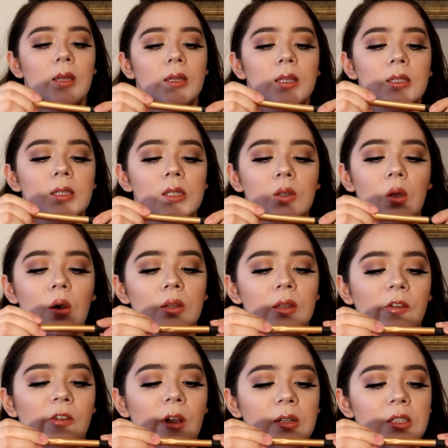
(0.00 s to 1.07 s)
This is called
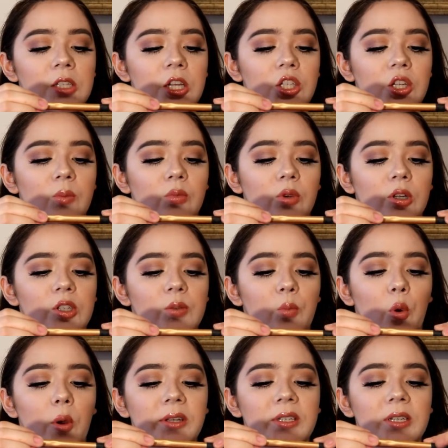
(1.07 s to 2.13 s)
a foundation brush,
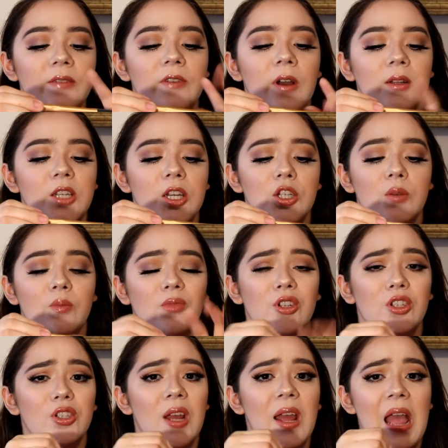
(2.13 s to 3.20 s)
pointed foundation
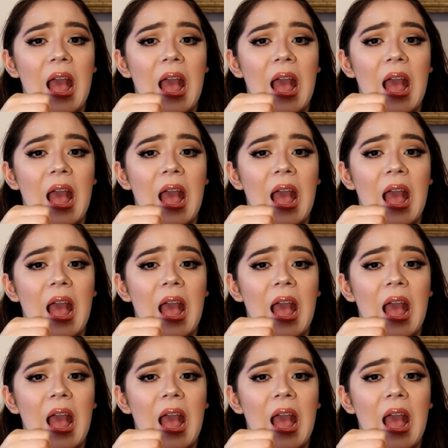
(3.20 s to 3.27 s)
brush.